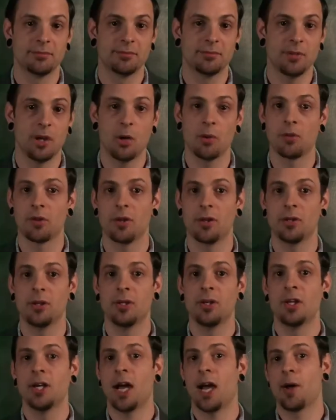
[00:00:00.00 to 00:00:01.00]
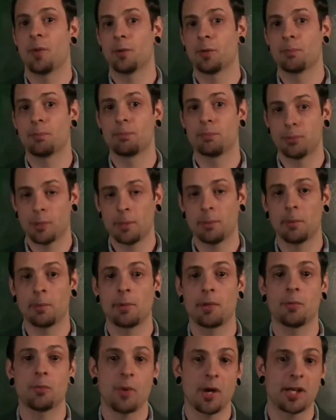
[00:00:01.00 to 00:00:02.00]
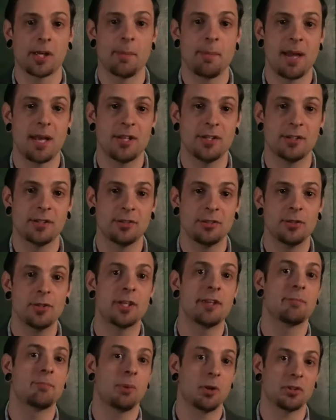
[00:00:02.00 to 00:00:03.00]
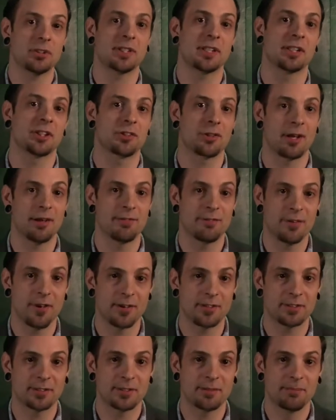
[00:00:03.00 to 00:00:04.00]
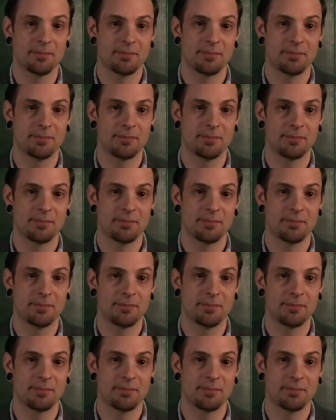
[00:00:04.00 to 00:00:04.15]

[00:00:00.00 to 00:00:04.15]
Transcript: Although I would probably recommend you give boxing a try first.